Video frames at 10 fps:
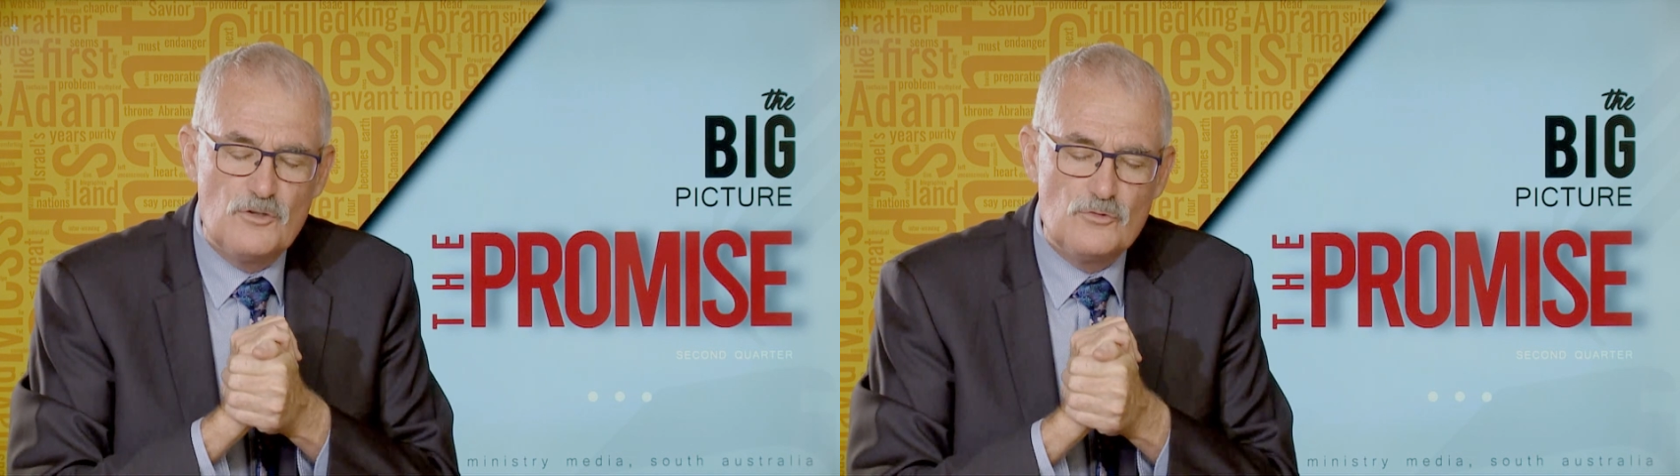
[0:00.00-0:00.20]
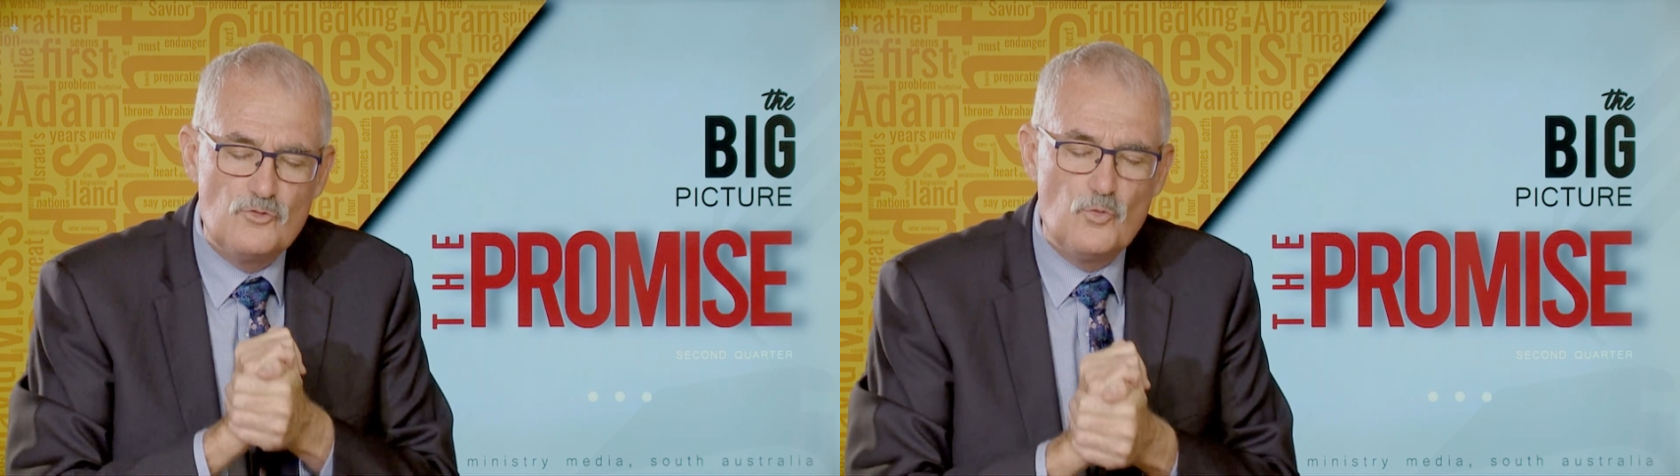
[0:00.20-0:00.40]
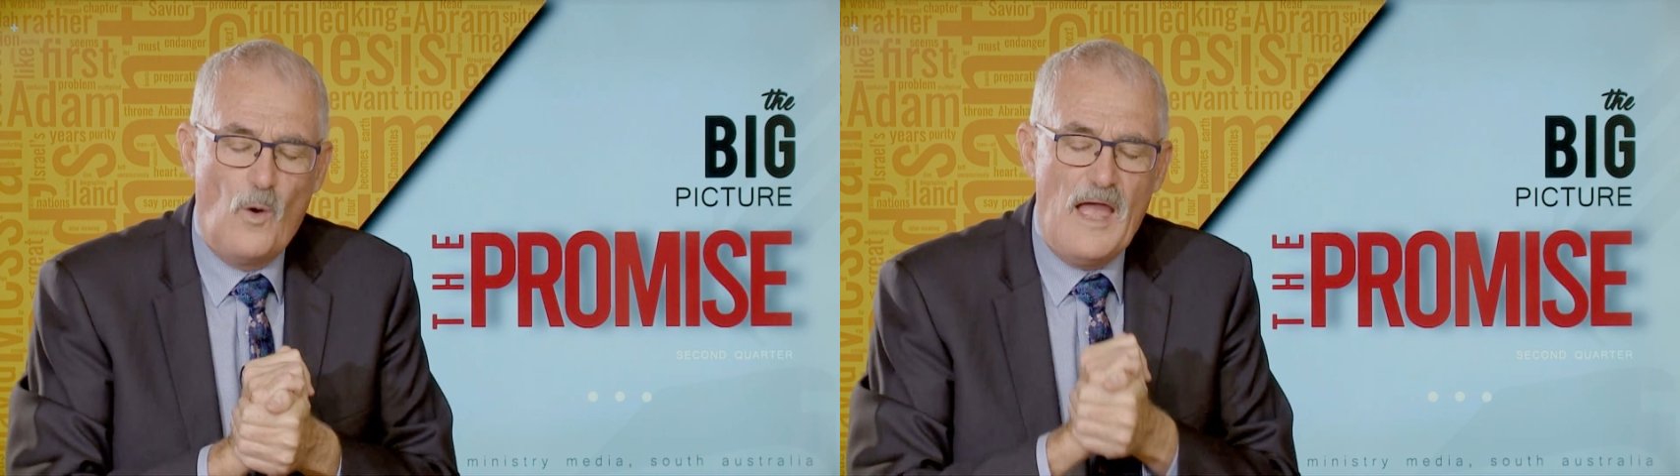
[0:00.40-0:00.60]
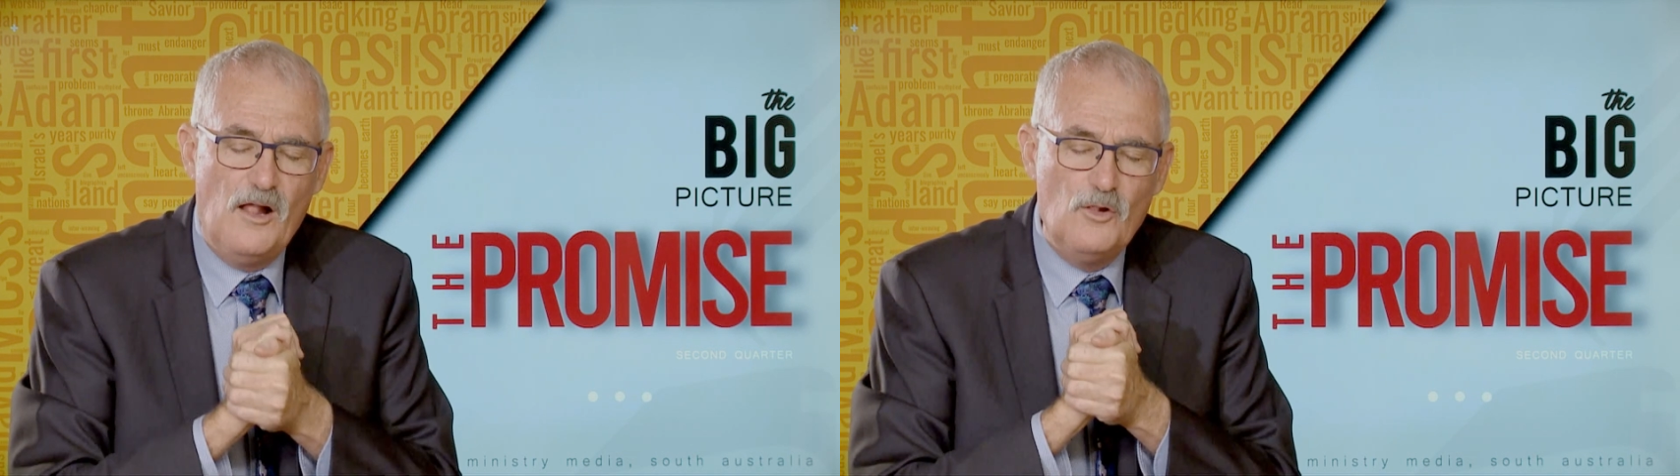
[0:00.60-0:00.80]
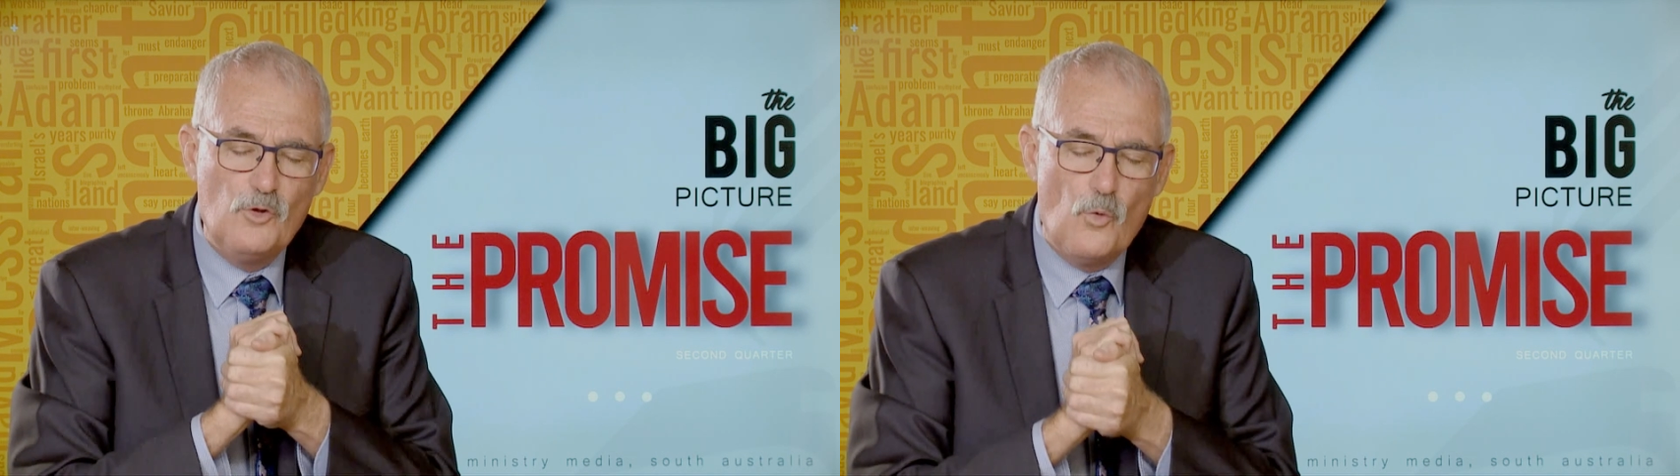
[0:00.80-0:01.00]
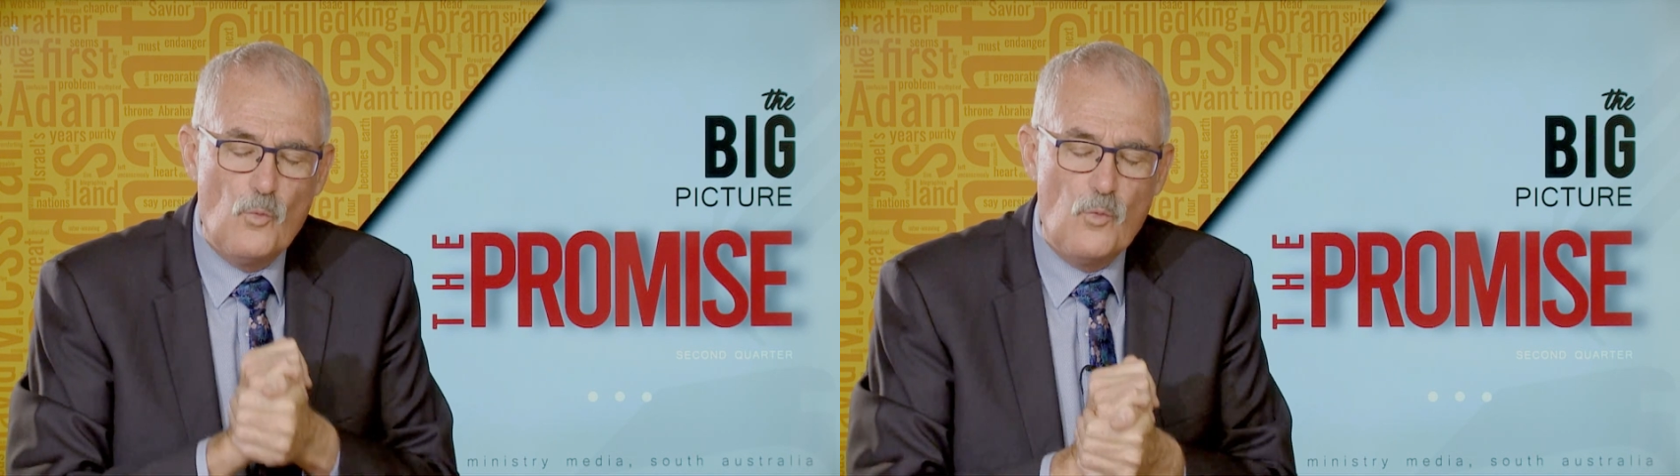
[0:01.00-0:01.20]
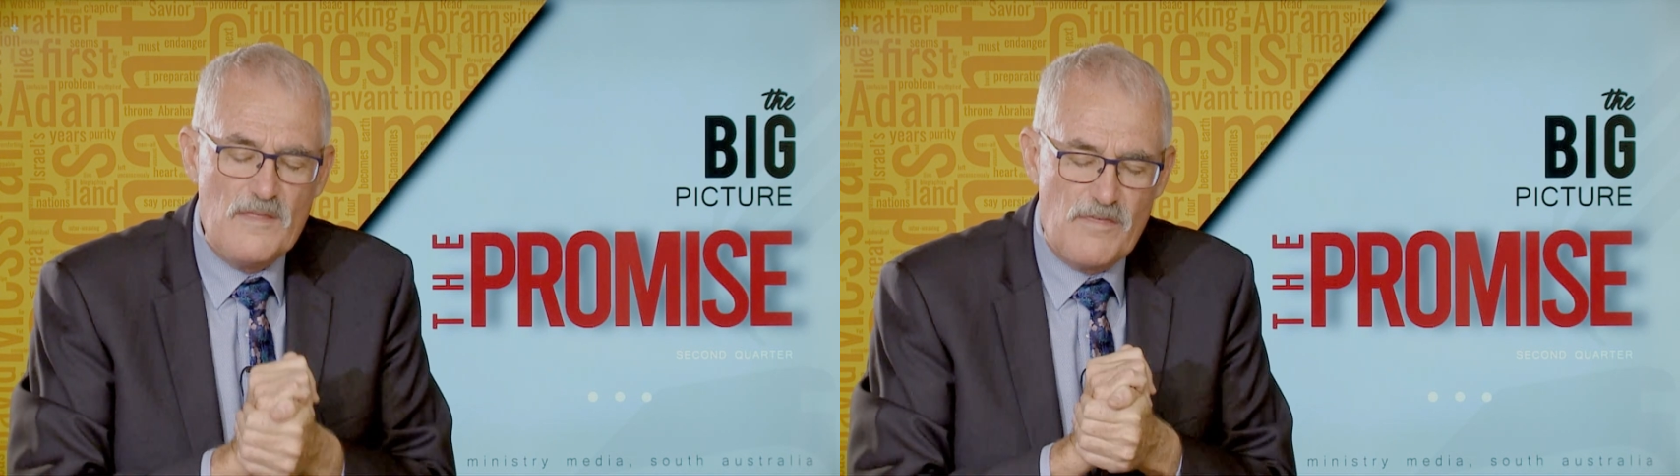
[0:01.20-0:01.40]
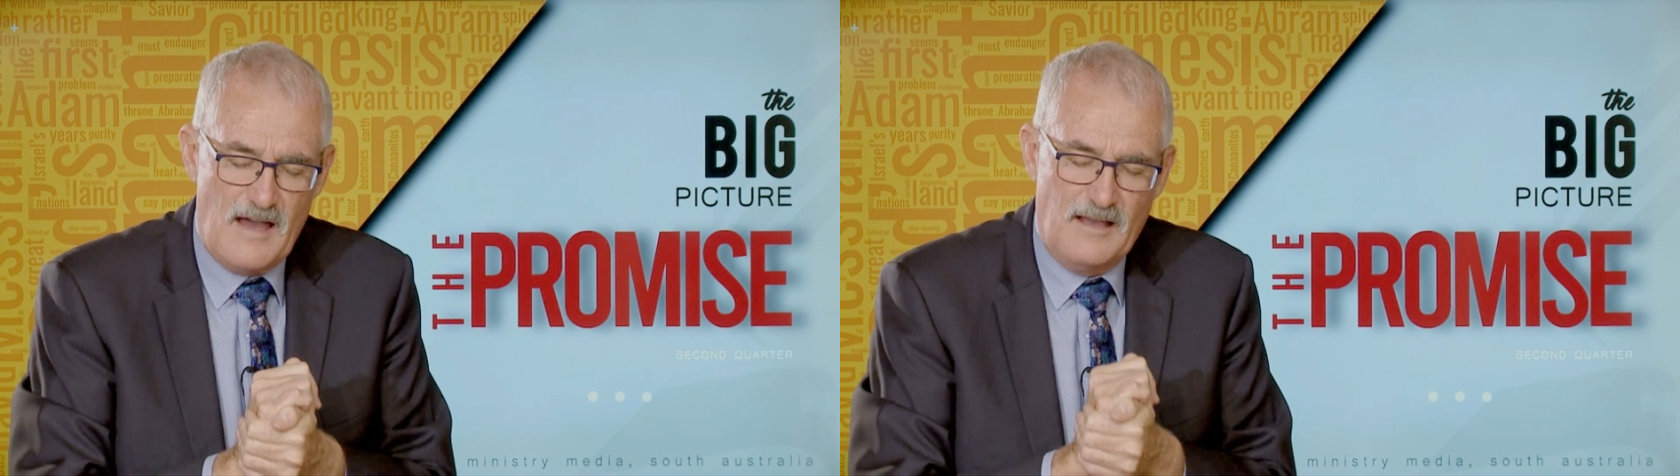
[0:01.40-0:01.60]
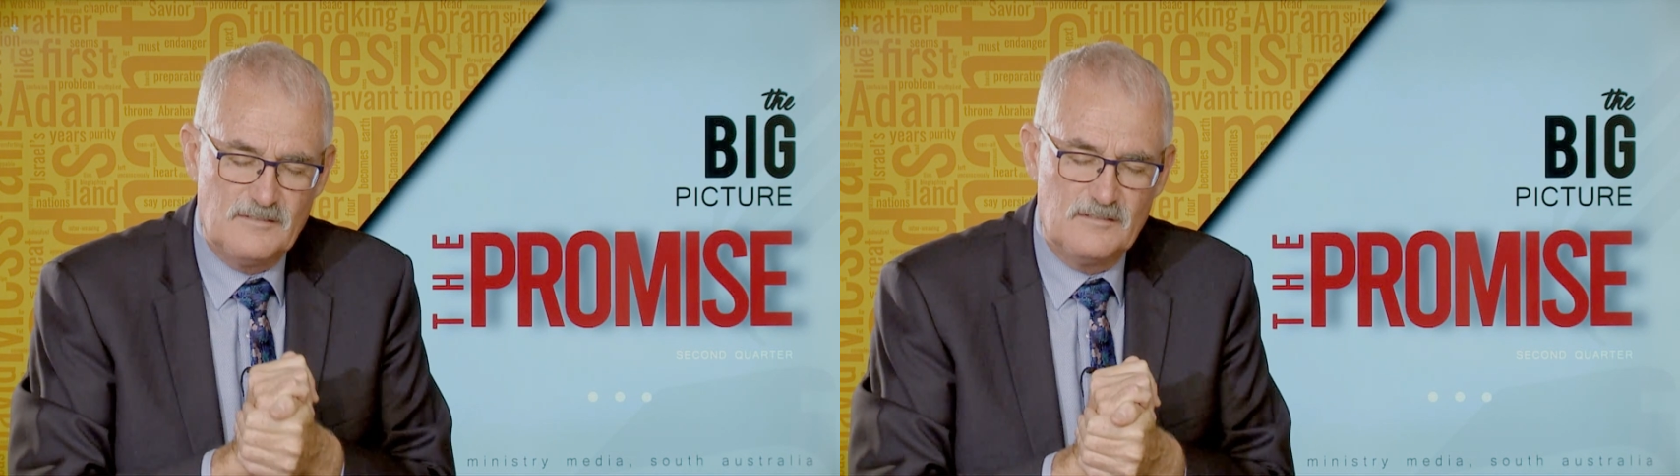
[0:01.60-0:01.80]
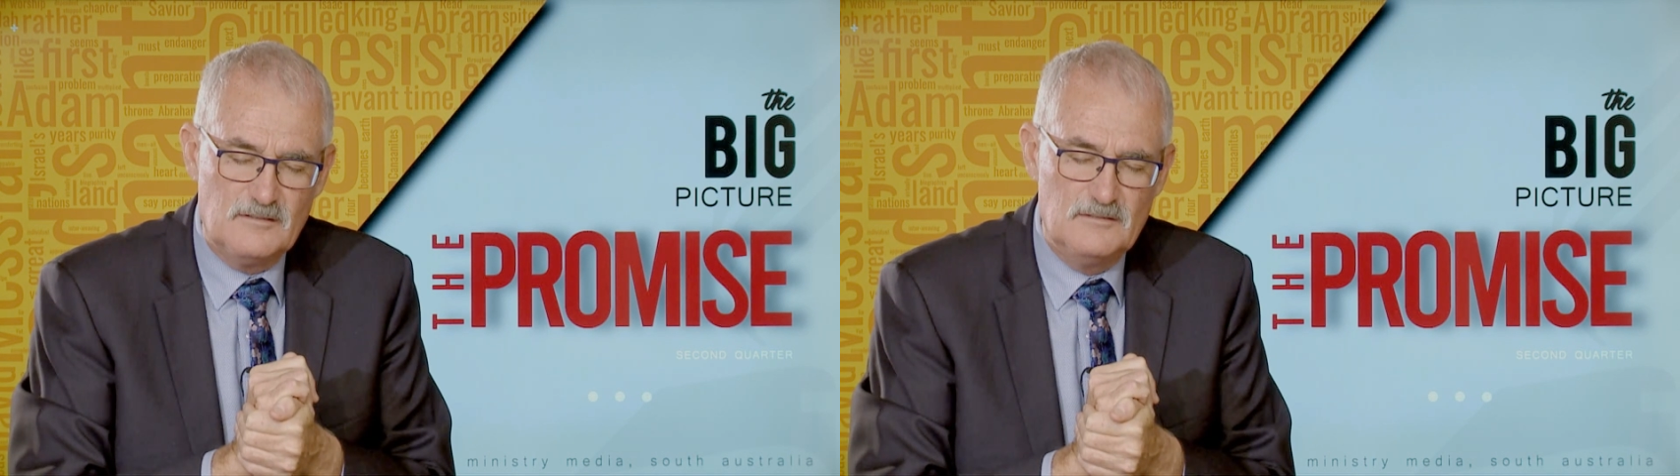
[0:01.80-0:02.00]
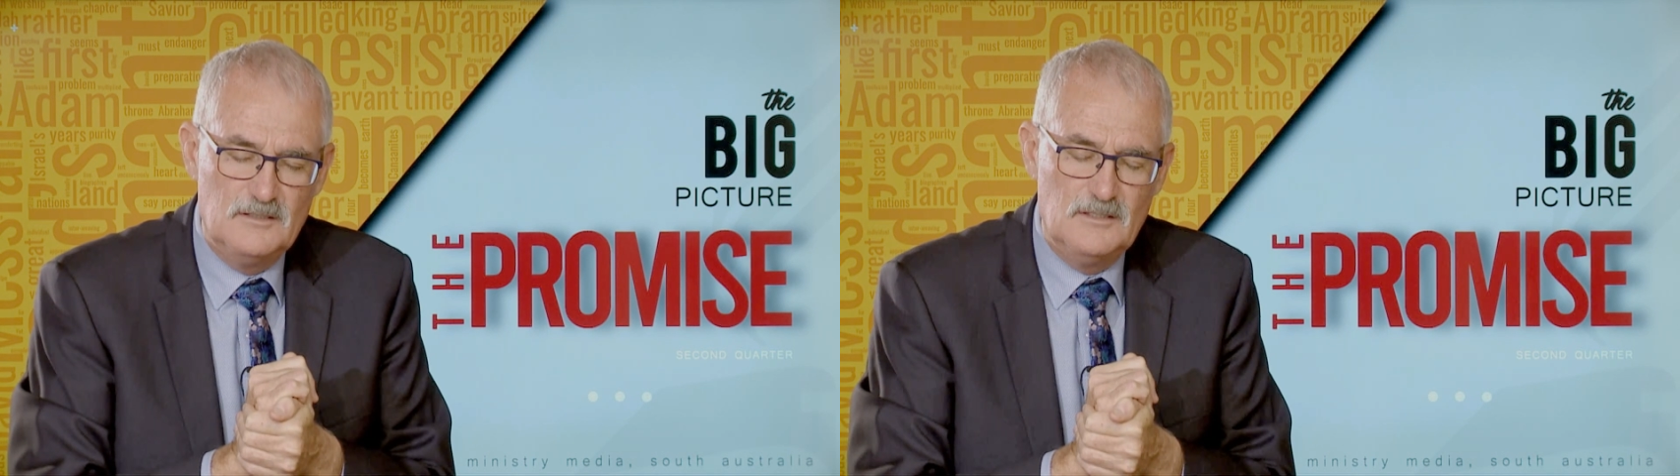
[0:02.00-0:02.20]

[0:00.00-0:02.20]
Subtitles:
to dwell with us.